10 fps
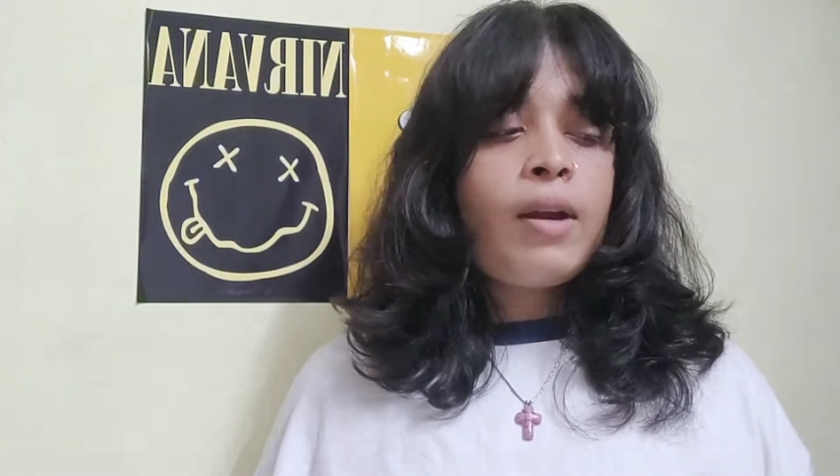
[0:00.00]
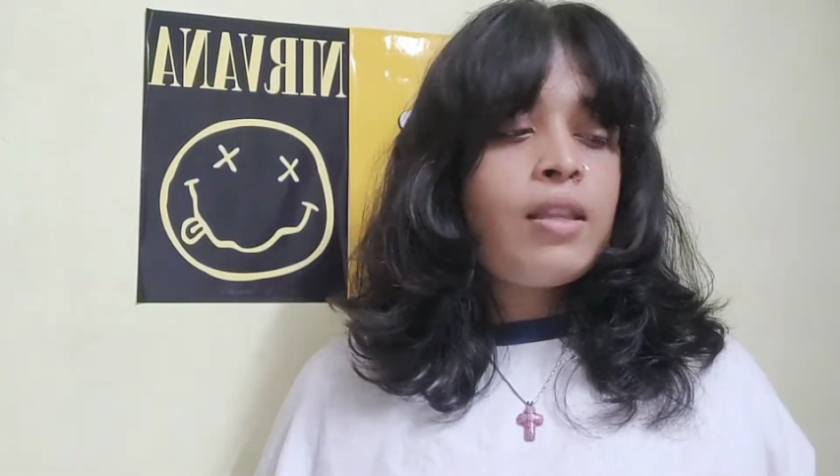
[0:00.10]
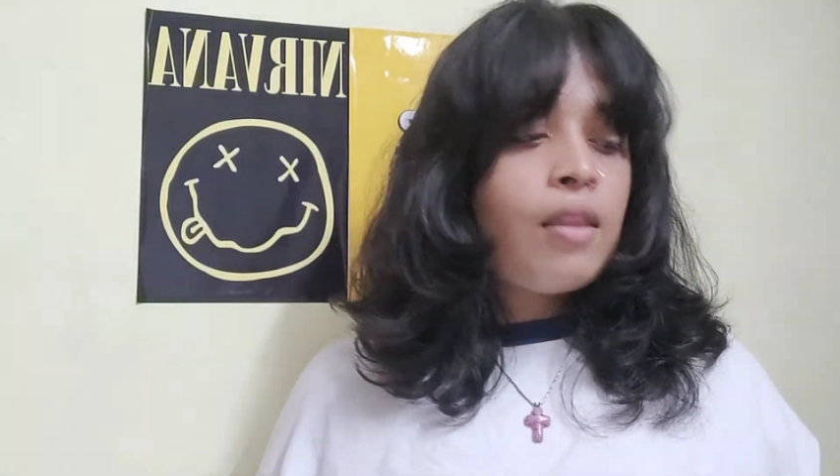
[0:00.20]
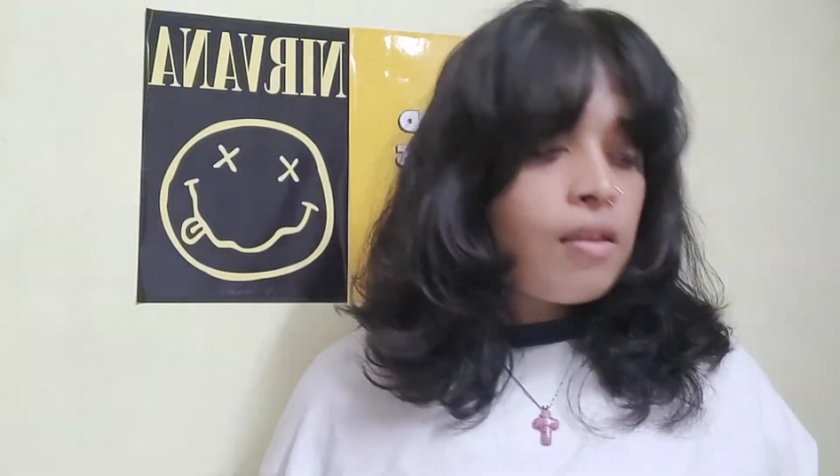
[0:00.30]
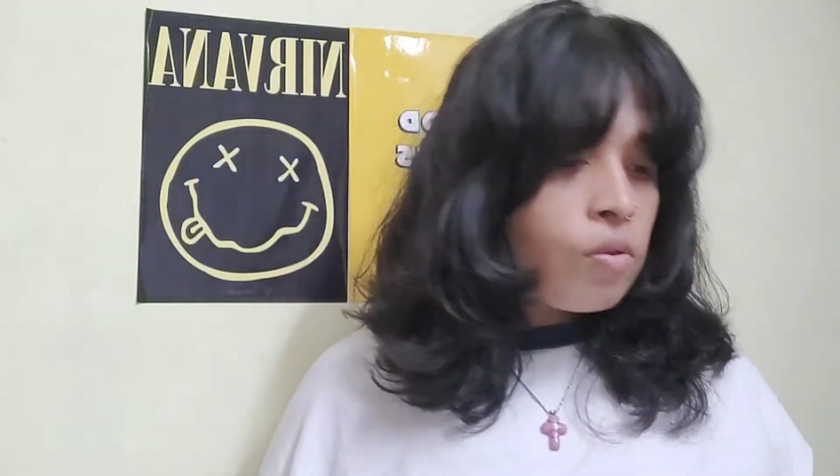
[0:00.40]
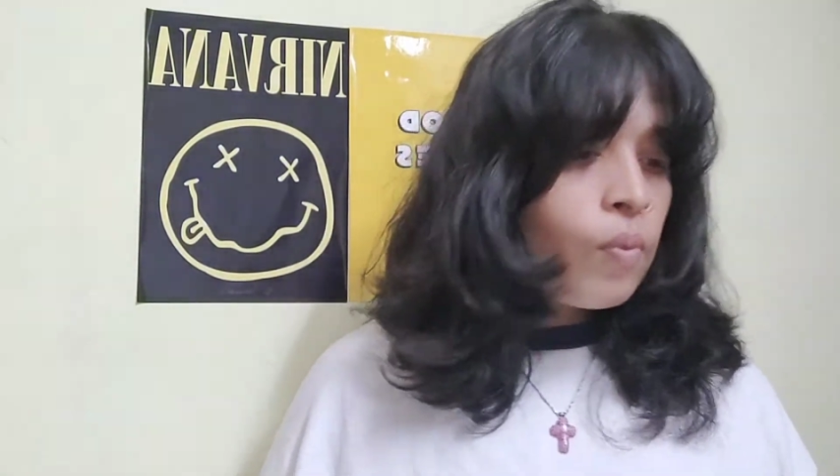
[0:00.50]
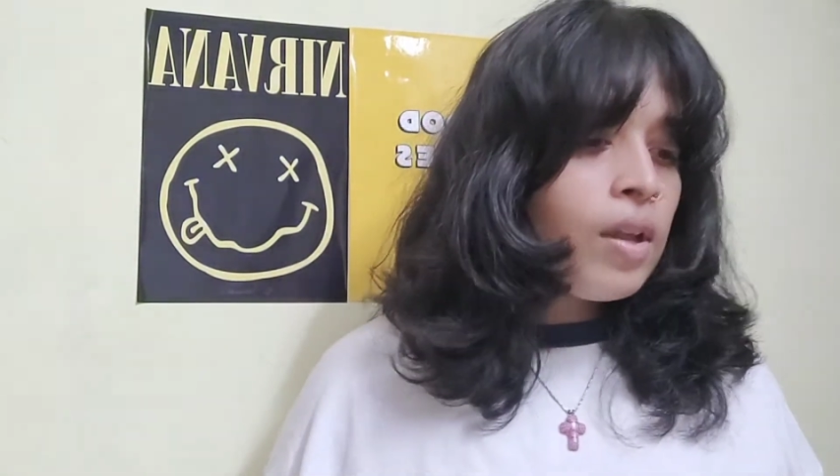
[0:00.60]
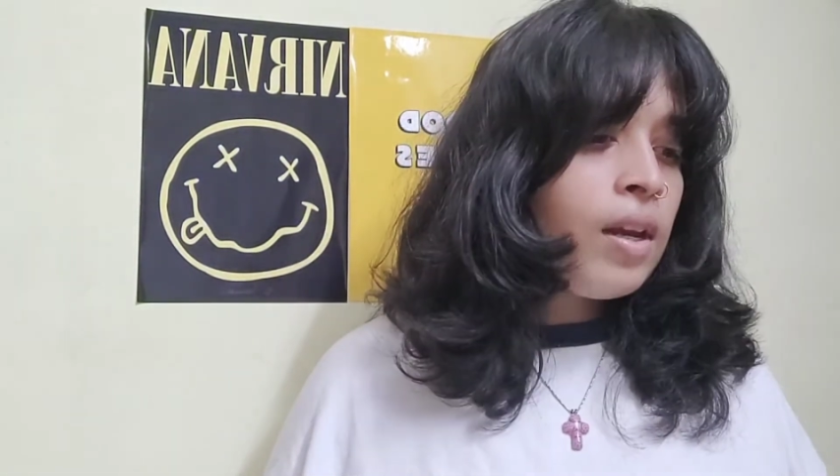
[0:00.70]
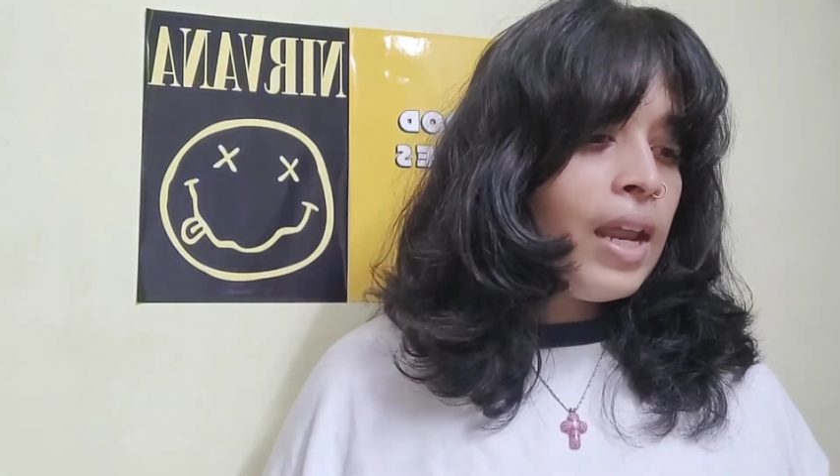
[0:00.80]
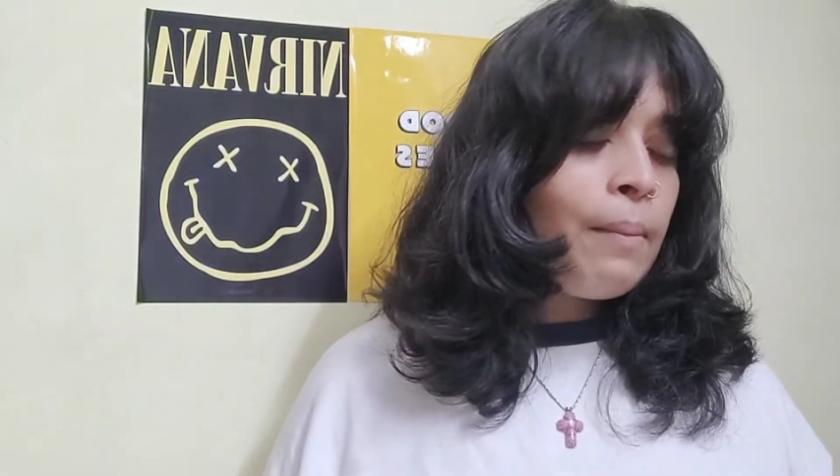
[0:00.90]
But this
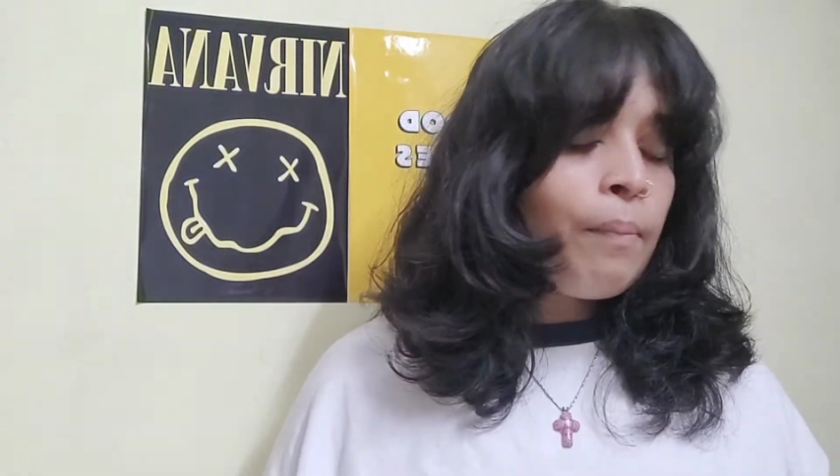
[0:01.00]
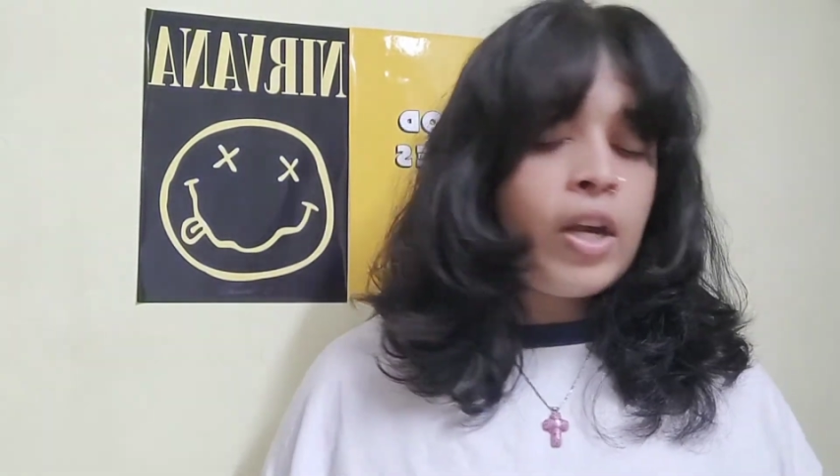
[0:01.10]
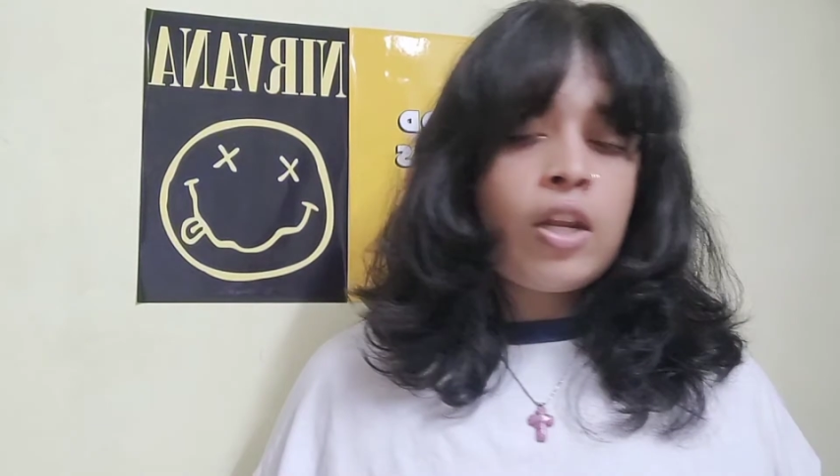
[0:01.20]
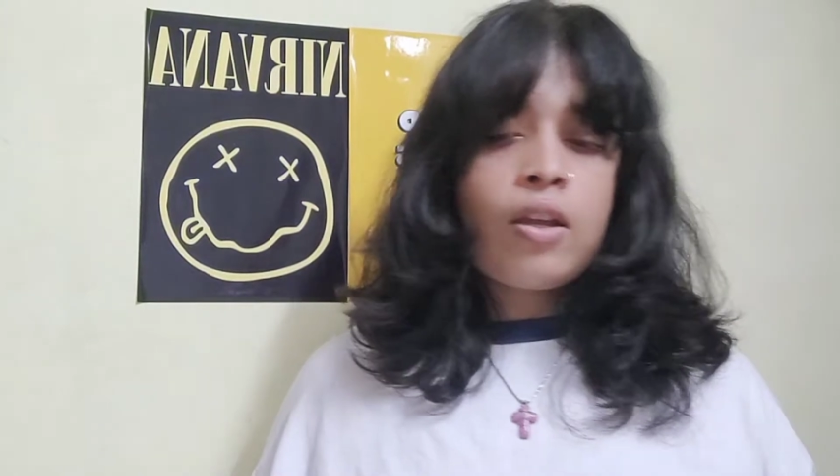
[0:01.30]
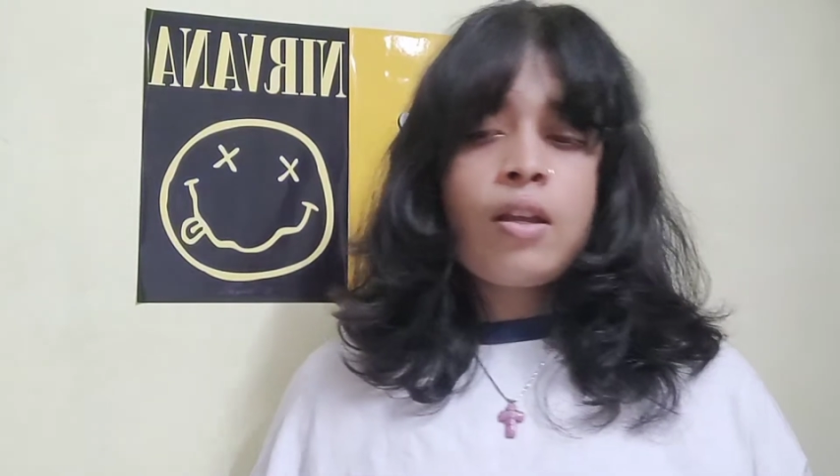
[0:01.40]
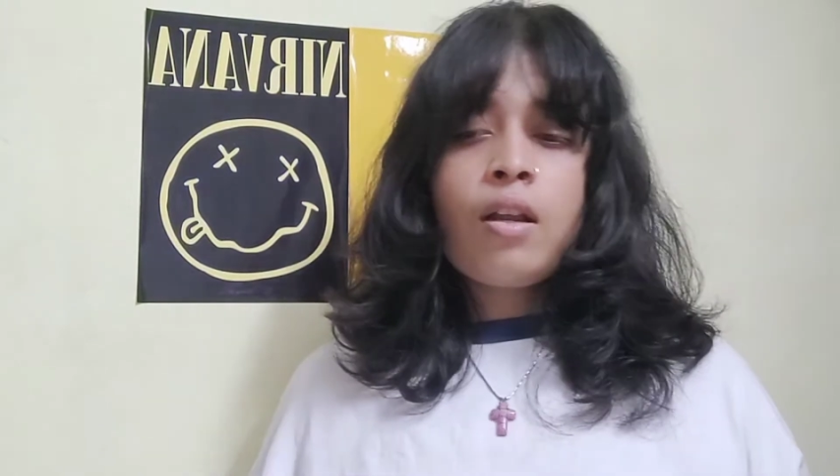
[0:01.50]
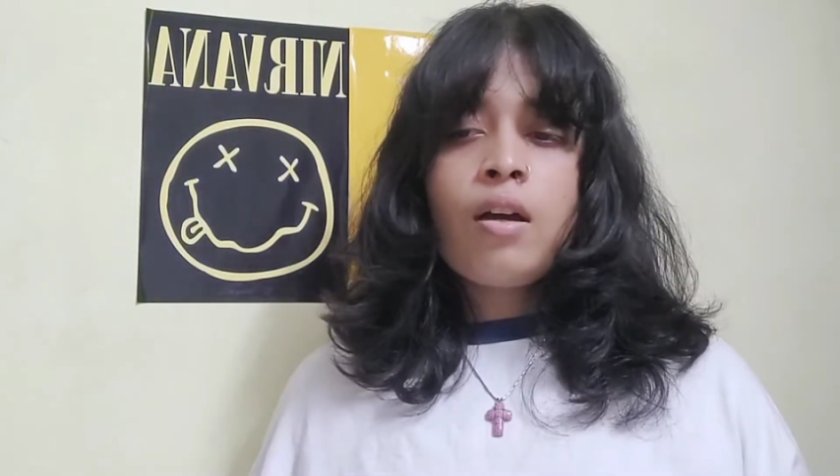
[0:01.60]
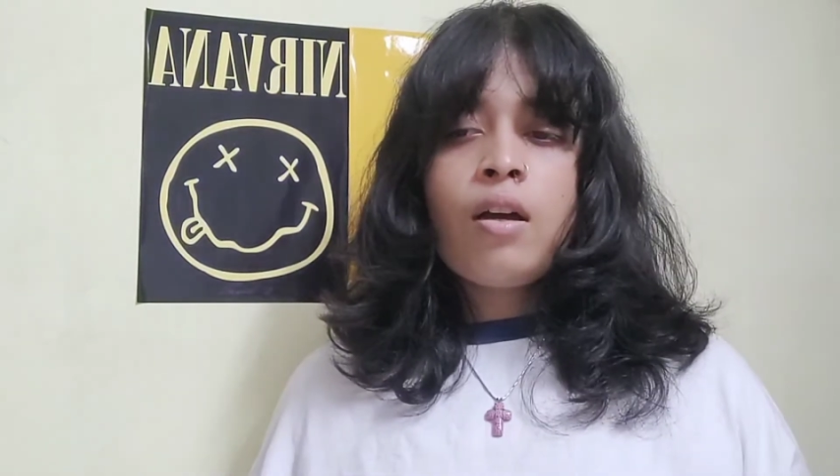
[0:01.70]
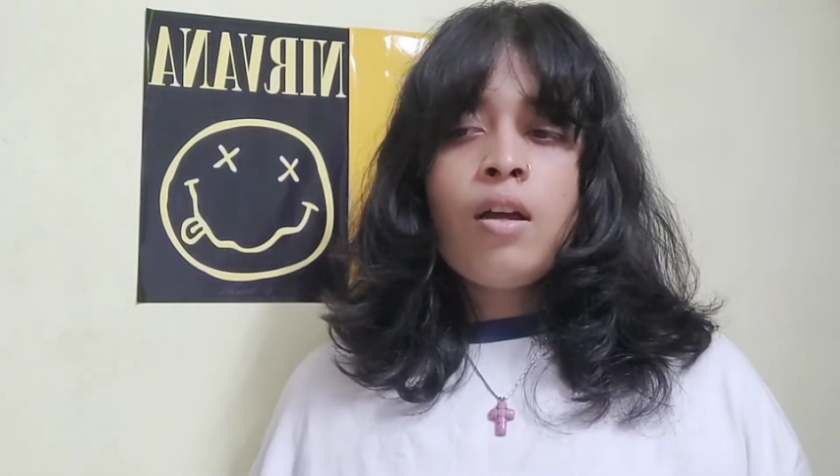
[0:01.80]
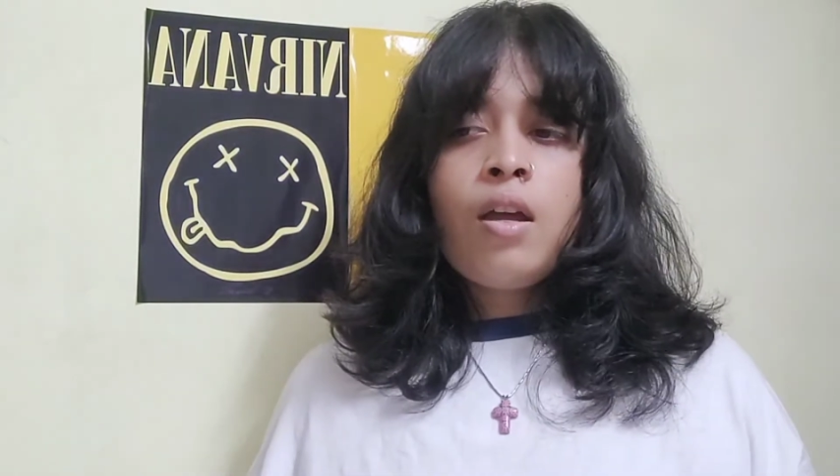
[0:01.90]
one in particular,